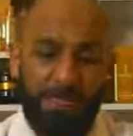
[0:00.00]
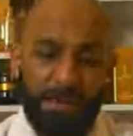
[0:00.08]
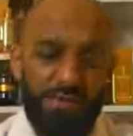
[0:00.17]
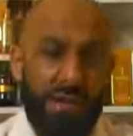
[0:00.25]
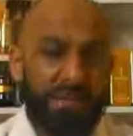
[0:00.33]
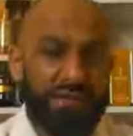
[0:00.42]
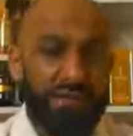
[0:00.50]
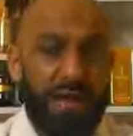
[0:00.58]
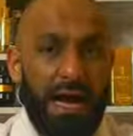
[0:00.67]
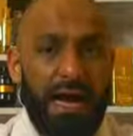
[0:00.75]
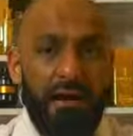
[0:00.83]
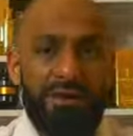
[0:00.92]
So I was in
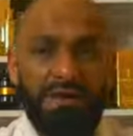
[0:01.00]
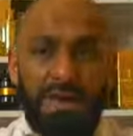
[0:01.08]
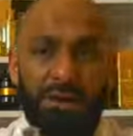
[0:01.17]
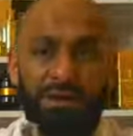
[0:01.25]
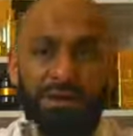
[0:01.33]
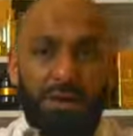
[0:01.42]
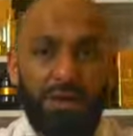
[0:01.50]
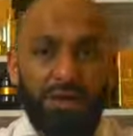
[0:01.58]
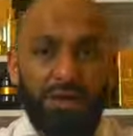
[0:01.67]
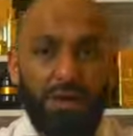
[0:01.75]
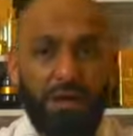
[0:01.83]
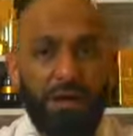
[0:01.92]
the house, it was
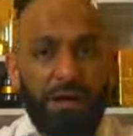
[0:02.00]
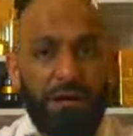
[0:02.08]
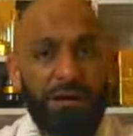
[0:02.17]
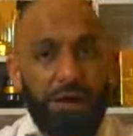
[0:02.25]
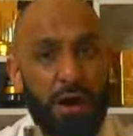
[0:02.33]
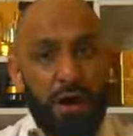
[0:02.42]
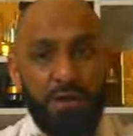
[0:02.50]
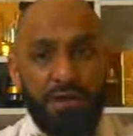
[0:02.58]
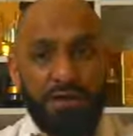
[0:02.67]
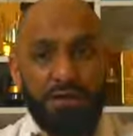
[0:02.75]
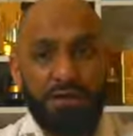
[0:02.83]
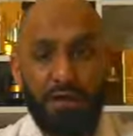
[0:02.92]
scorching hot out
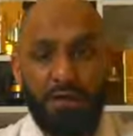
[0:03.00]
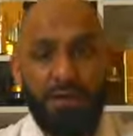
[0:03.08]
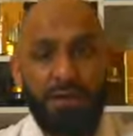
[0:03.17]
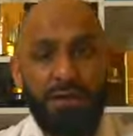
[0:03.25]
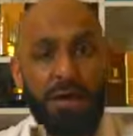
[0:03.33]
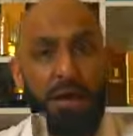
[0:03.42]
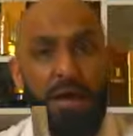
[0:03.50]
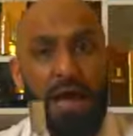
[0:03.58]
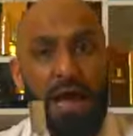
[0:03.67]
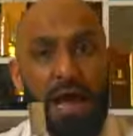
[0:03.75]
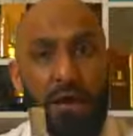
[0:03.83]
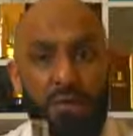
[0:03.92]
here in Scotland.
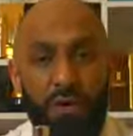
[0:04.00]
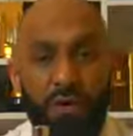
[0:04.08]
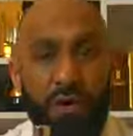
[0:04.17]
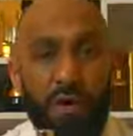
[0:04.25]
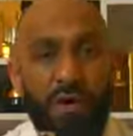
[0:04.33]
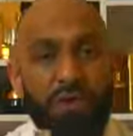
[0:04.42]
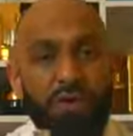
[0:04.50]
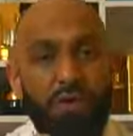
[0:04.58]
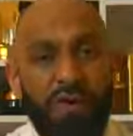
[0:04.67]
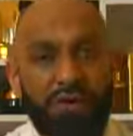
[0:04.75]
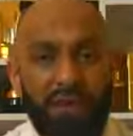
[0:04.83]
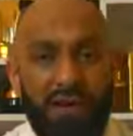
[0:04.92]
I wore it.
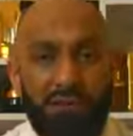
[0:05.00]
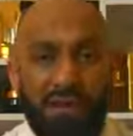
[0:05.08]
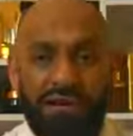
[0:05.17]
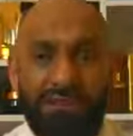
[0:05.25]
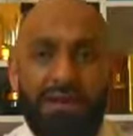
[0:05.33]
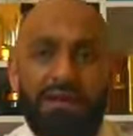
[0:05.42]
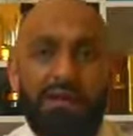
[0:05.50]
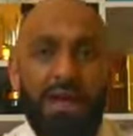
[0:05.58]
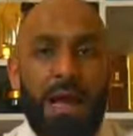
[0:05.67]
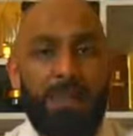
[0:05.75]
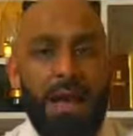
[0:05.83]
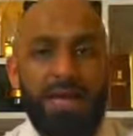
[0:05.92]
25 minutes later,
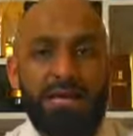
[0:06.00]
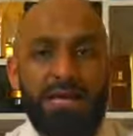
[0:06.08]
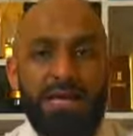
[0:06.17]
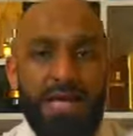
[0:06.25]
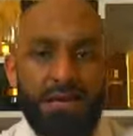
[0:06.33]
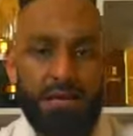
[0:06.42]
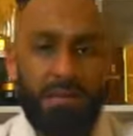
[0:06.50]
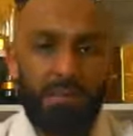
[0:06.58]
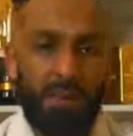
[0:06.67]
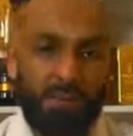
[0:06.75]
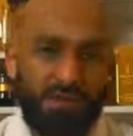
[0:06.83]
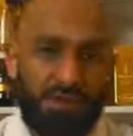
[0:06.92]
I managed to get to the
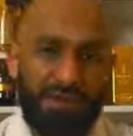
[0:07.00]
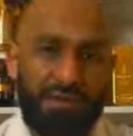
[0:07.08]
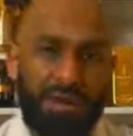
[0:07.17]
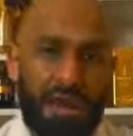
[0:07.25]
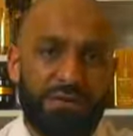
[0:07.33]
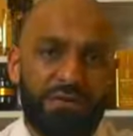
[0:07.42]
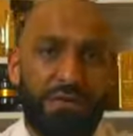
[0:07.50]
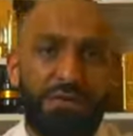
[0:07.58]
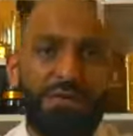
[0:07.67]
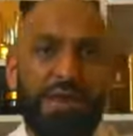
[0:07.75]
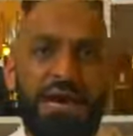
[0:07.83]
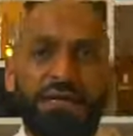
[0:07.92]
post office that I was
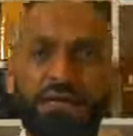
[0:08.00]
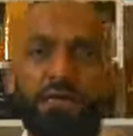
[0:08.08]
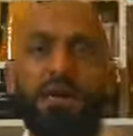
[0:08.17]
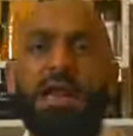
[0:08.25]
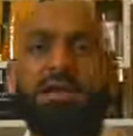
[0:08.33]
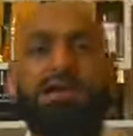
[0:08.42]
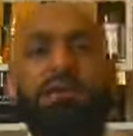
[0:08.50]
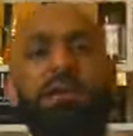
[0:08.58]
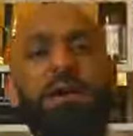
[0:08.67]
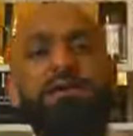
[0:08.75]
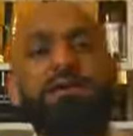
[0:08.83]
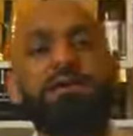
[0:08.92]
going to. I had to go collect some
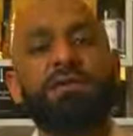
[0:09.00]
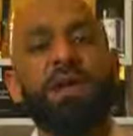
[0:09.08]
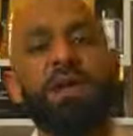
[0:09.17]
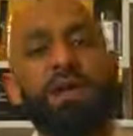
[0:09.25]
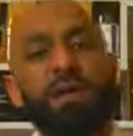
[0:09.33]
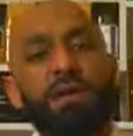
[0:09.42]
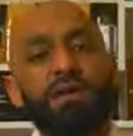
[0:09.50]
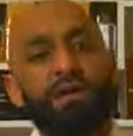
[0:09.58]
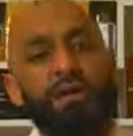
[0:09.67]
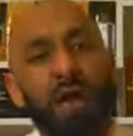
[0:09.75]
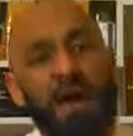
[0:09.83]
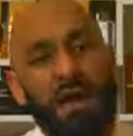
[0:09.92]
parcels.
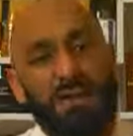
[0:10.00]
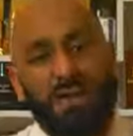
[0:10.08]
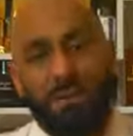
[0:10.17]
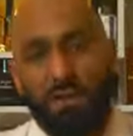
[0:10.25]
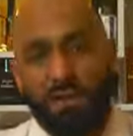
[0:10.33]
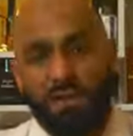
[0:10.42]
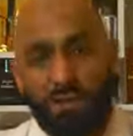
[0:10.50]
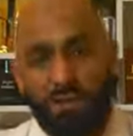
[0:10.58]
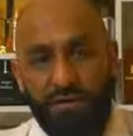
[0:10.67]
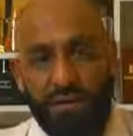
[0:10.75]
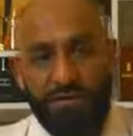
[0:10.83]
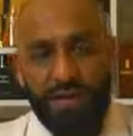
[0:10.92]
So while I'm in the post
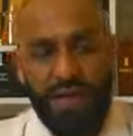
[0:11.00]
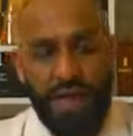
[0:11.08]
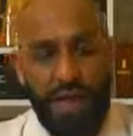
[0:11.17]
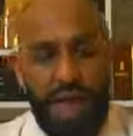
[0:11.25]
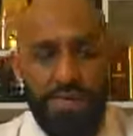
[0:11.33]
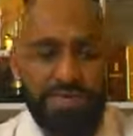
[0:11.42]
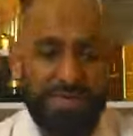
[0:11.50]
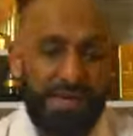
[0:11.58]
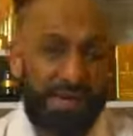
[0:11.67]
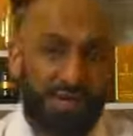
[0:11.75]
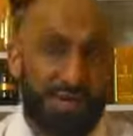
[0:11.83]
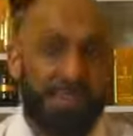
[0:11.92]
office, I'm
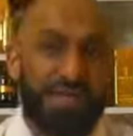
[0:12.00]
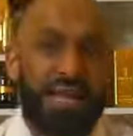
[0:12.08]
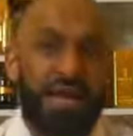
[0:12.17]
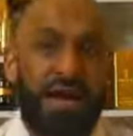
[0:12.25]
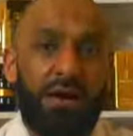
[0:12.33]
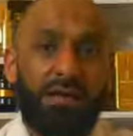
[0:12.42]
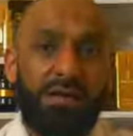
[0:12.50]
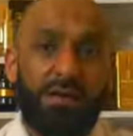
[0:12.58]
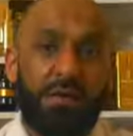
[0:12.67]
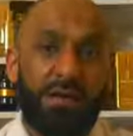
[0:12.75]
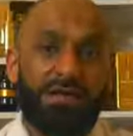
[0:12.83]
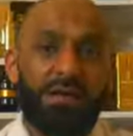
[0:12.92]
speaking to the checkout
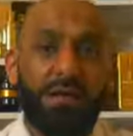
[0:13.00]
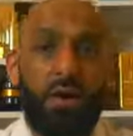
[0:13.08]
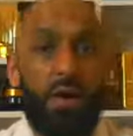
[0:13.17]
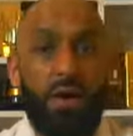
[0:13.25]
person.